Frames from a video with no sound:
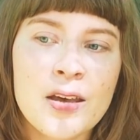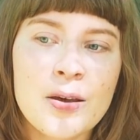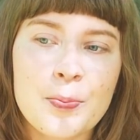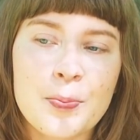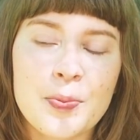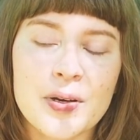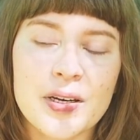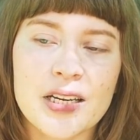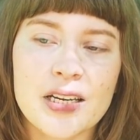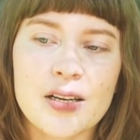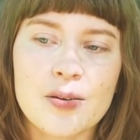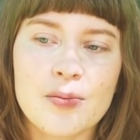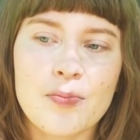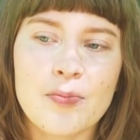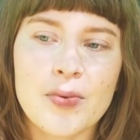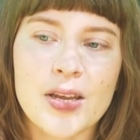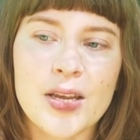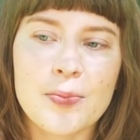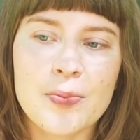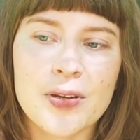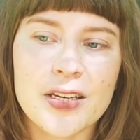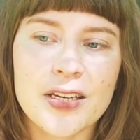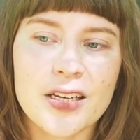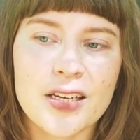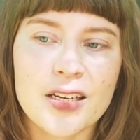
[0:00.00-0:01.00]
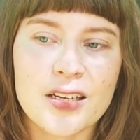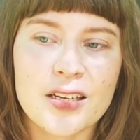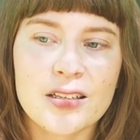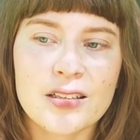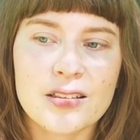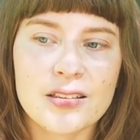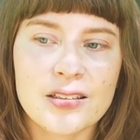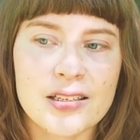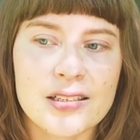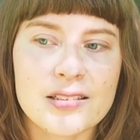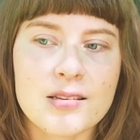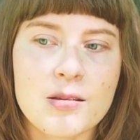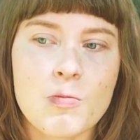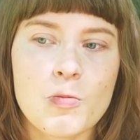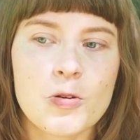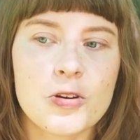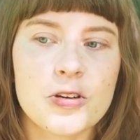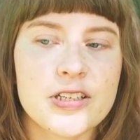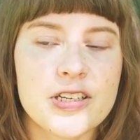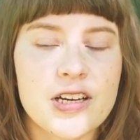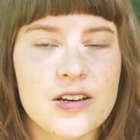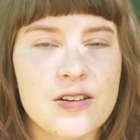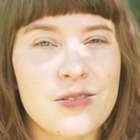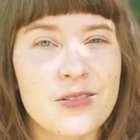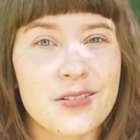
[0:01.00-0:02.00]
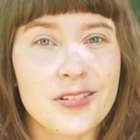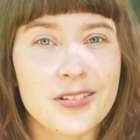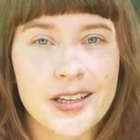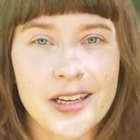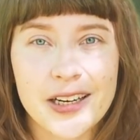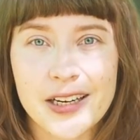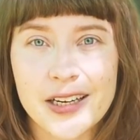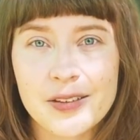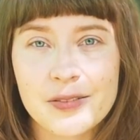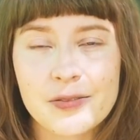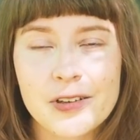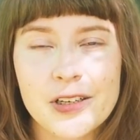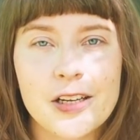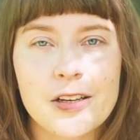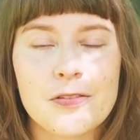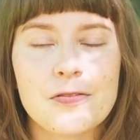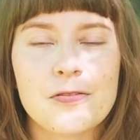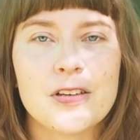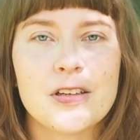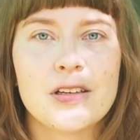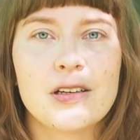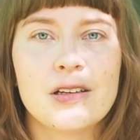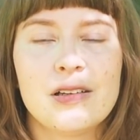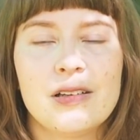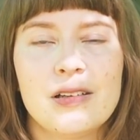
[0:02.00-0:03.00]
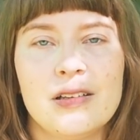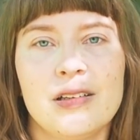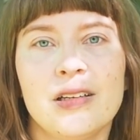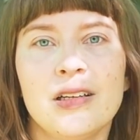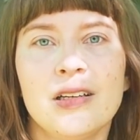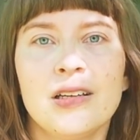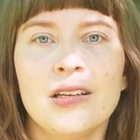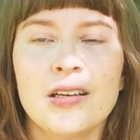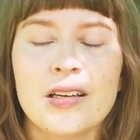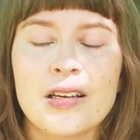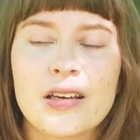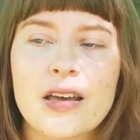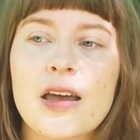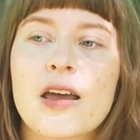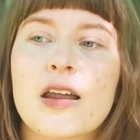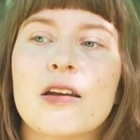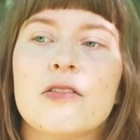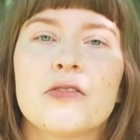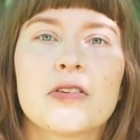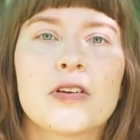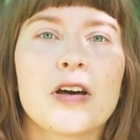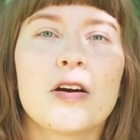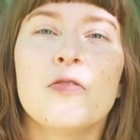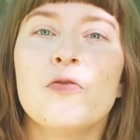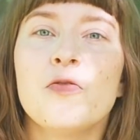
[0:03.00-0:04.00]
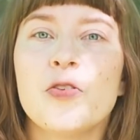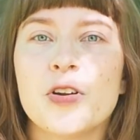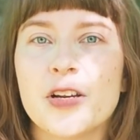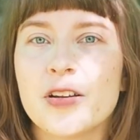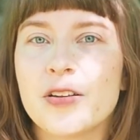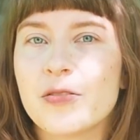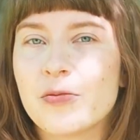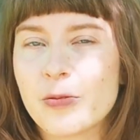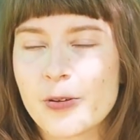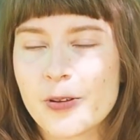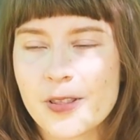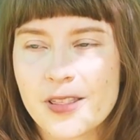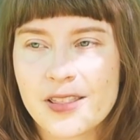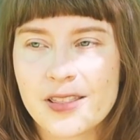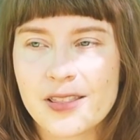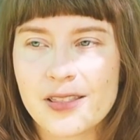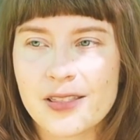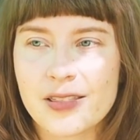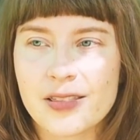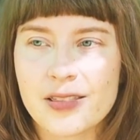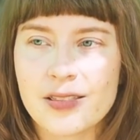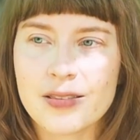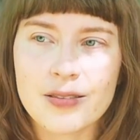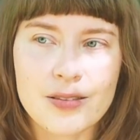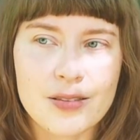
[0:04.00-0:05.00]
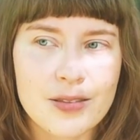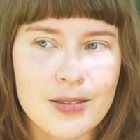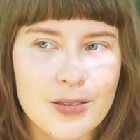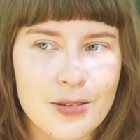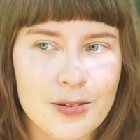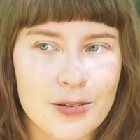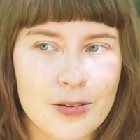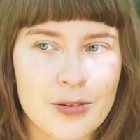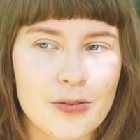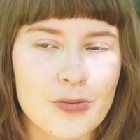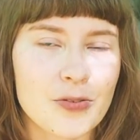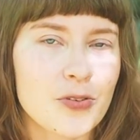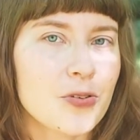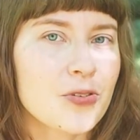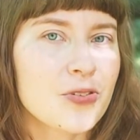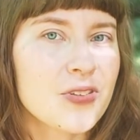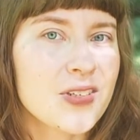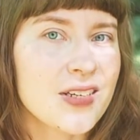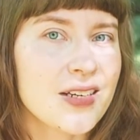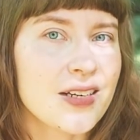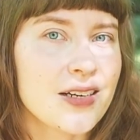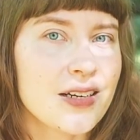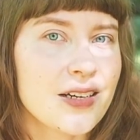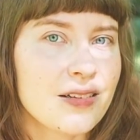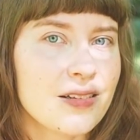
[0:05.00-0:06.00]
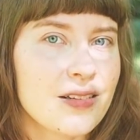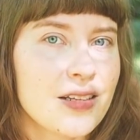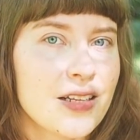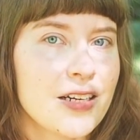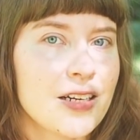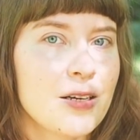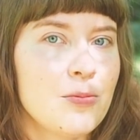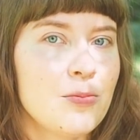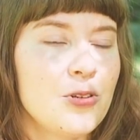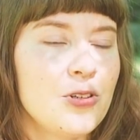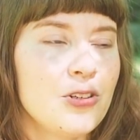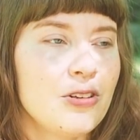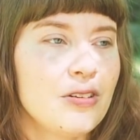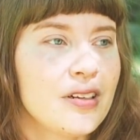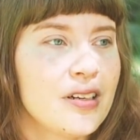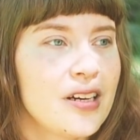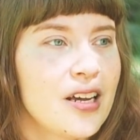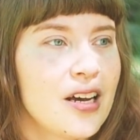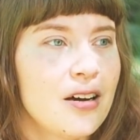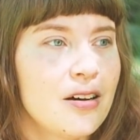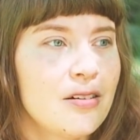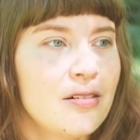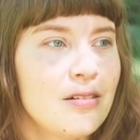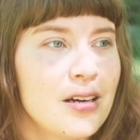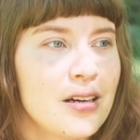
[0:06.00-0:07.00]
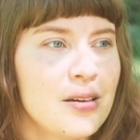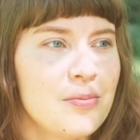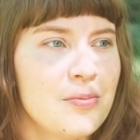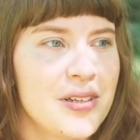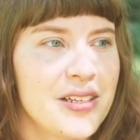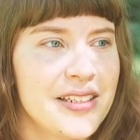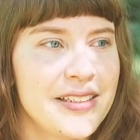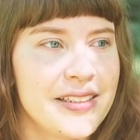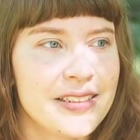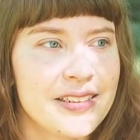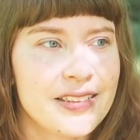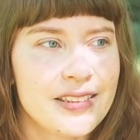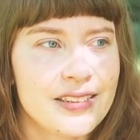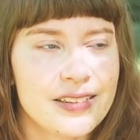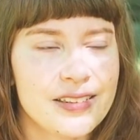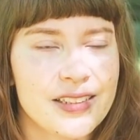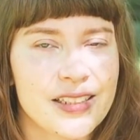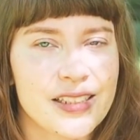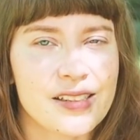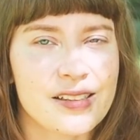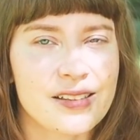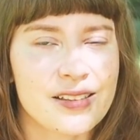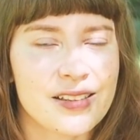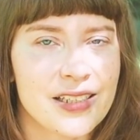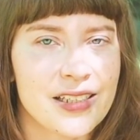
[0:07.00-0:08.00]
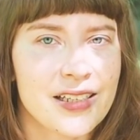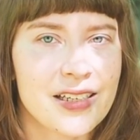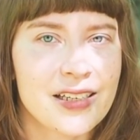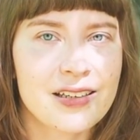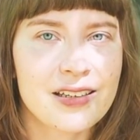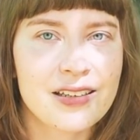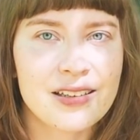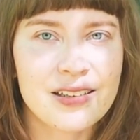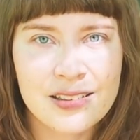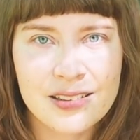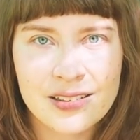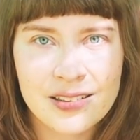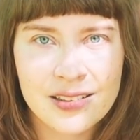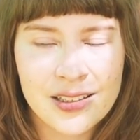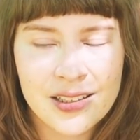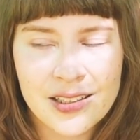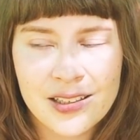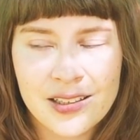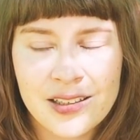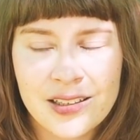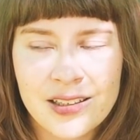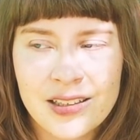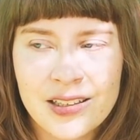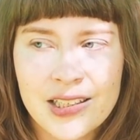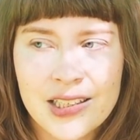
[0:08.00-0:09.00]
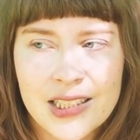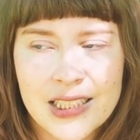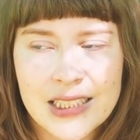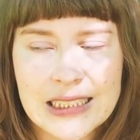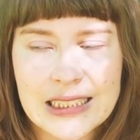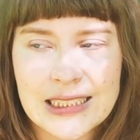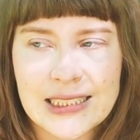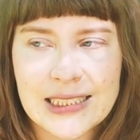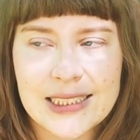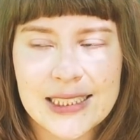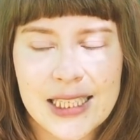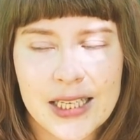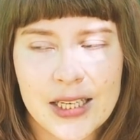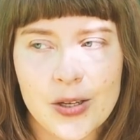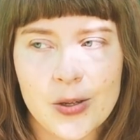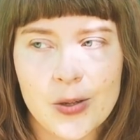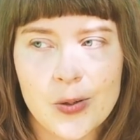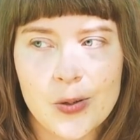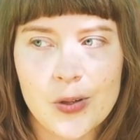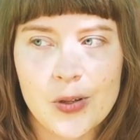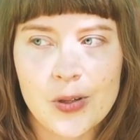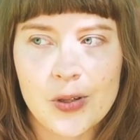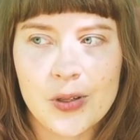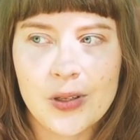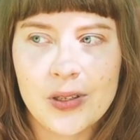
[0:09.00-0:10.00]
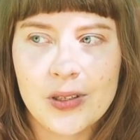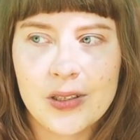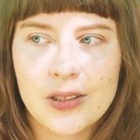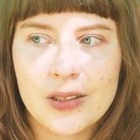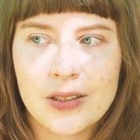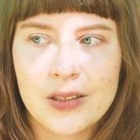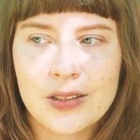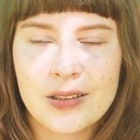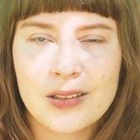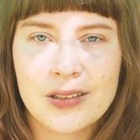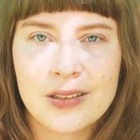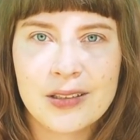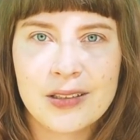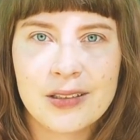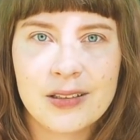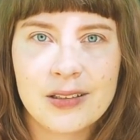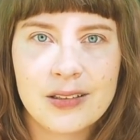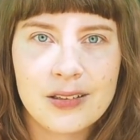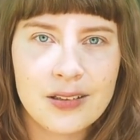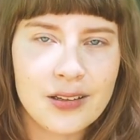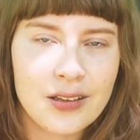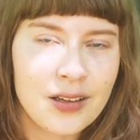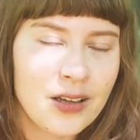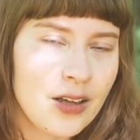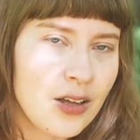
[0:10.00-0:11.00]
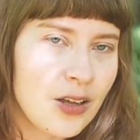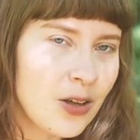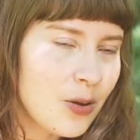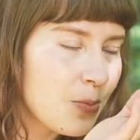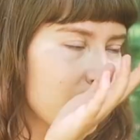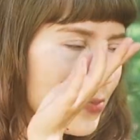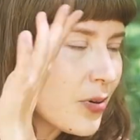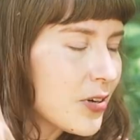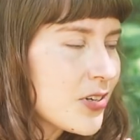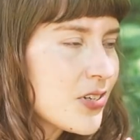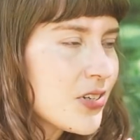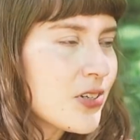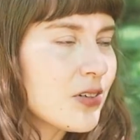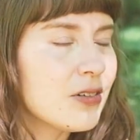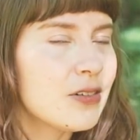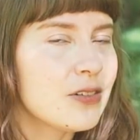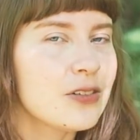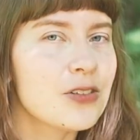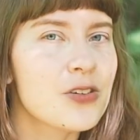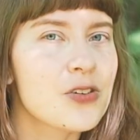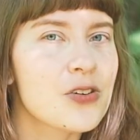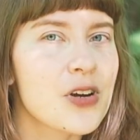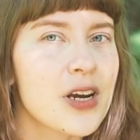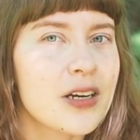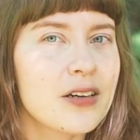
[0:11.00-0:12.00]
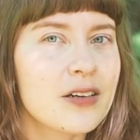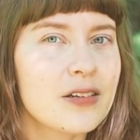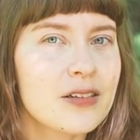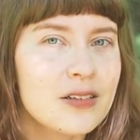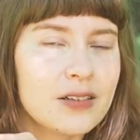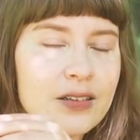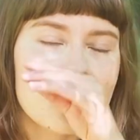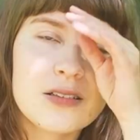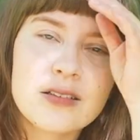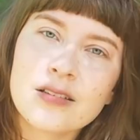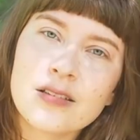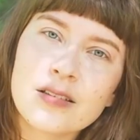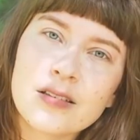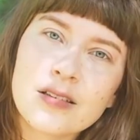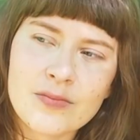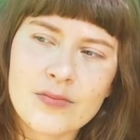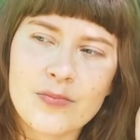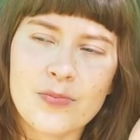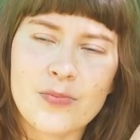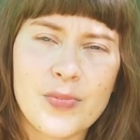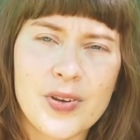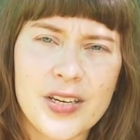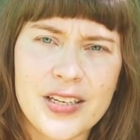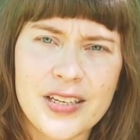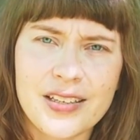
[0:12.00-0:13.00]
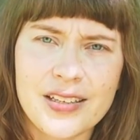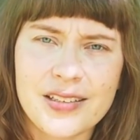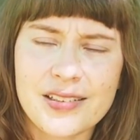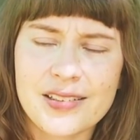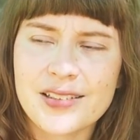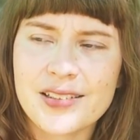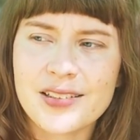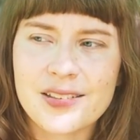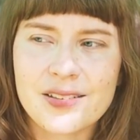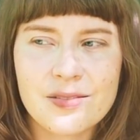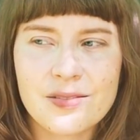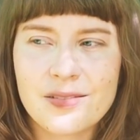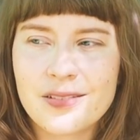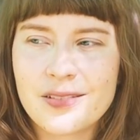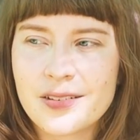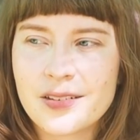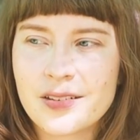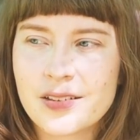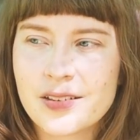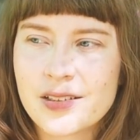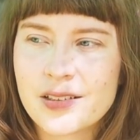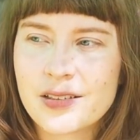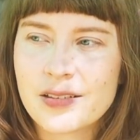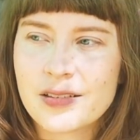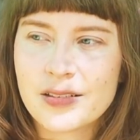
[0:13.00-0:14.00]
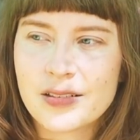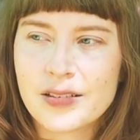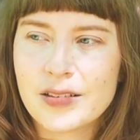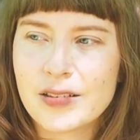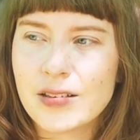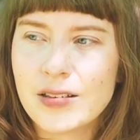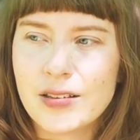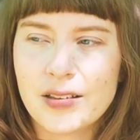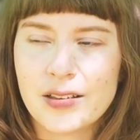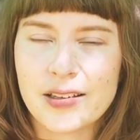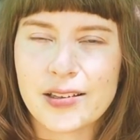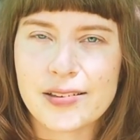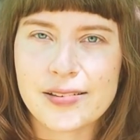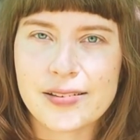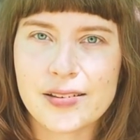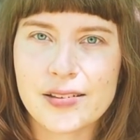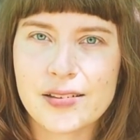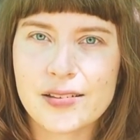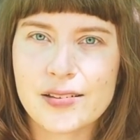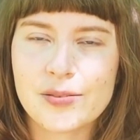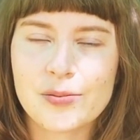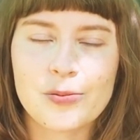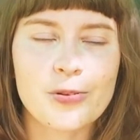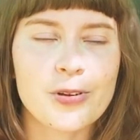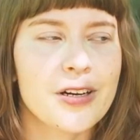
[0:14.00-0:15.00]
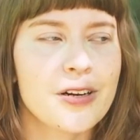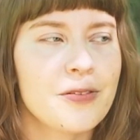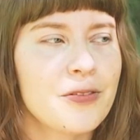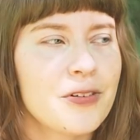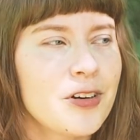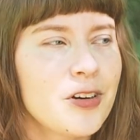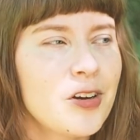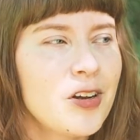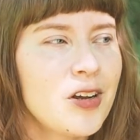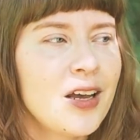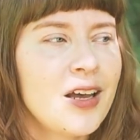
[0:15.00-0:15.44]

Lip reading: But maybe like somewhere down the line, when I feel kind of confident with the routine that I'm doing now, I might take like single personal trainer meetings, lessons, whatever,